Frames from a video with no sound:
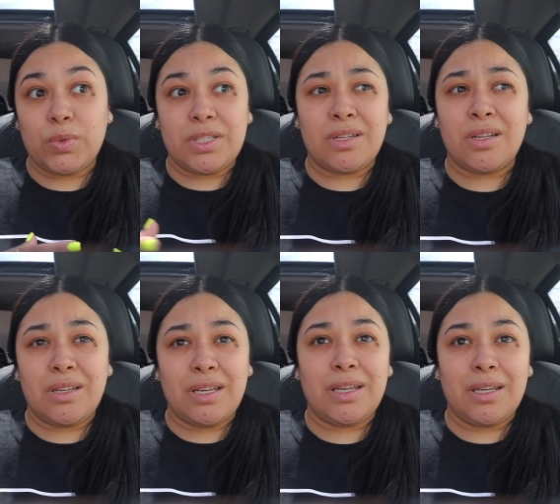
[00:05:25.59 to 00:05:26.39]
We didn't
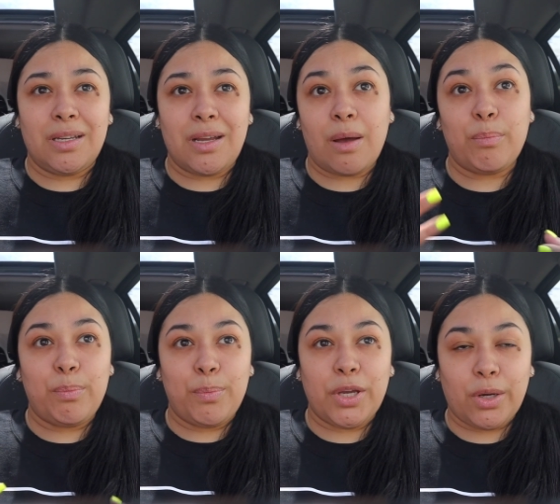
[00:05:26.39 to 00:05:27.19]
need a
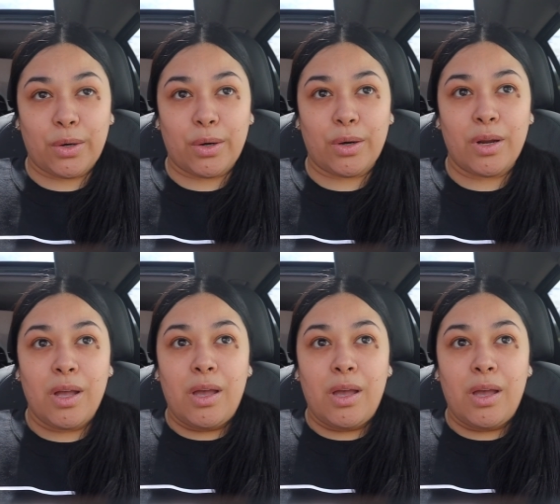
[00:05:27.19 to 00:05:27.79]
bigger,